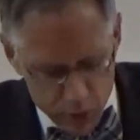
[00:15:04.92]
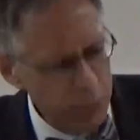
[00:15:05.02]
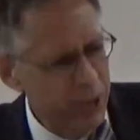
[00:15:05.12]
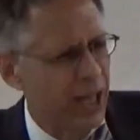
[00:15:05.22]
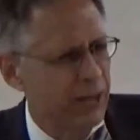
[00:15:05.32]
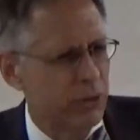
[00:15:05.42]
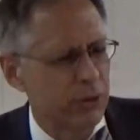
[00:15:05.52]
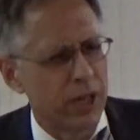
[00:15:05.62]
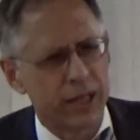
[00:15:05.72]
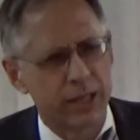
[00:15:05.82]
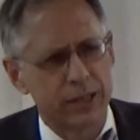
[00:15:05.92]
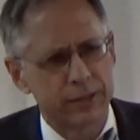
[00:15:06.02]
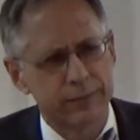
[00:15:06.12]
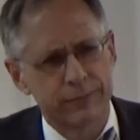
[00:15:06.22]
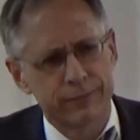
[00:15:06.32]
your behavior like?
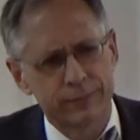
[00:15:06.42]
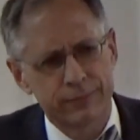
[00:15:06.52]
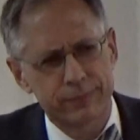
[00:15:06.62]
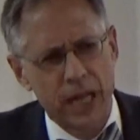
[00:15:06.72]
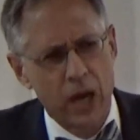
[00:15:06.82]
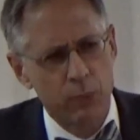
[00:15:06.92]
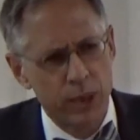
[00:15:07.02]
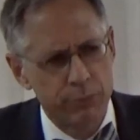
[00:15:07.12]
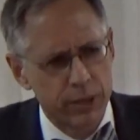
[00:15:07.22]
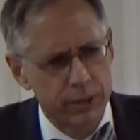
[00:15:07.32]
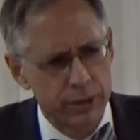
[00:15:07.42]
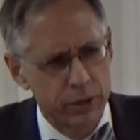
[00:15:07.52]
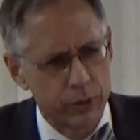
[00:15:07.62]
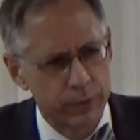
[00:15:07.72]
How am I better than you?